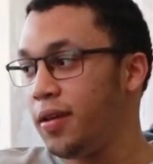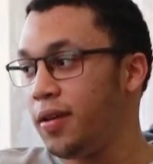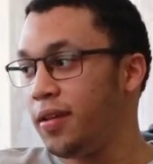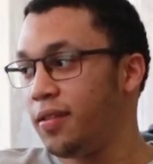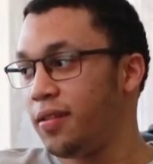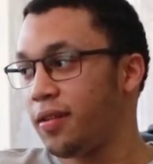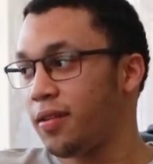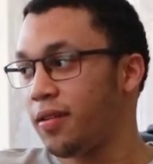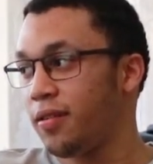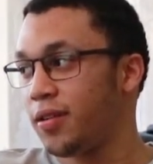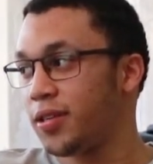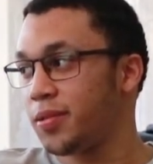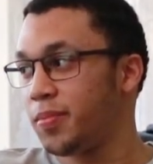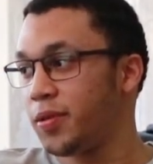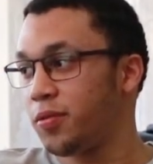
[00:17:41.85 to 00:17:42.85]
in the
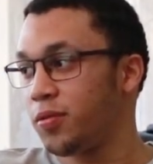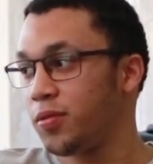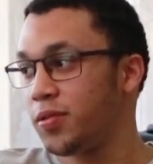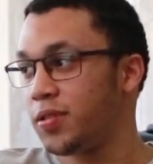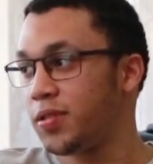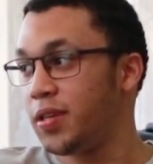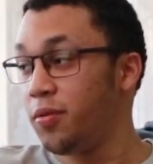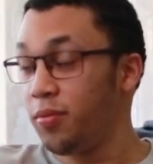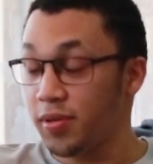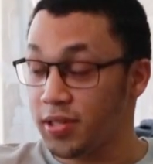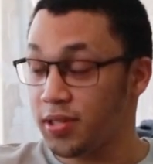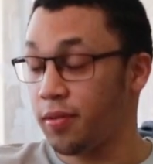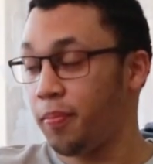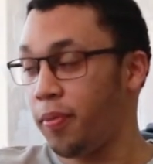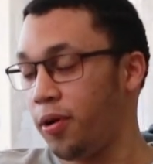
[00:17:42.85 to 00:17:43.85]
class, because he
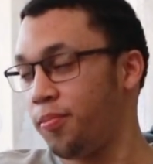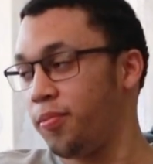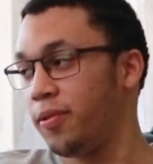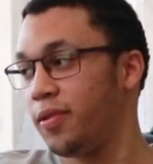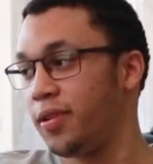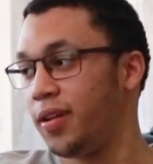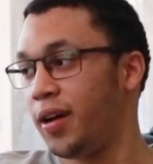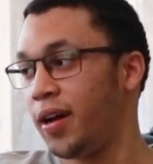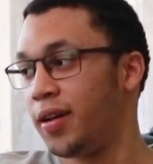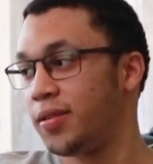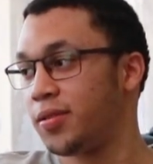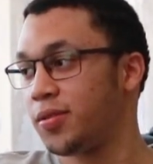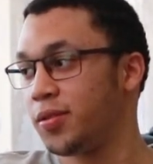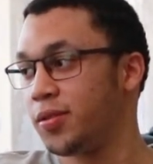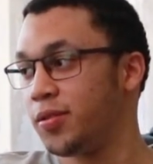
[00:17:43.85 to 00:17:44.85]
was the popular guy,
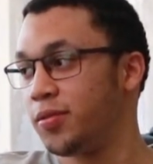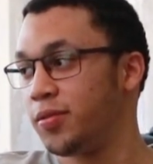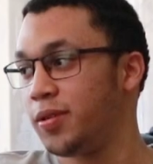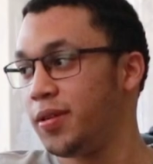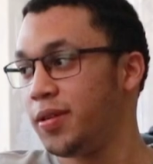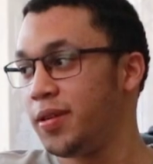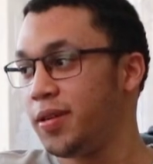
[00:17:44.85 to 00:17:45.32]
so